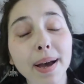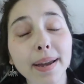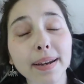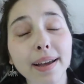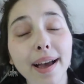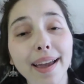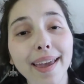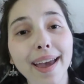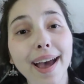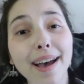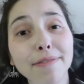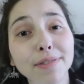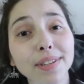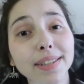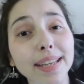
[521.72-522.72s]
but I
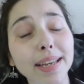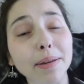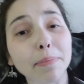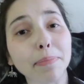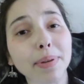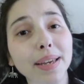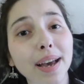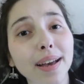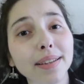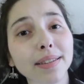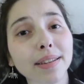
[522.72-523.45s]
have to say, because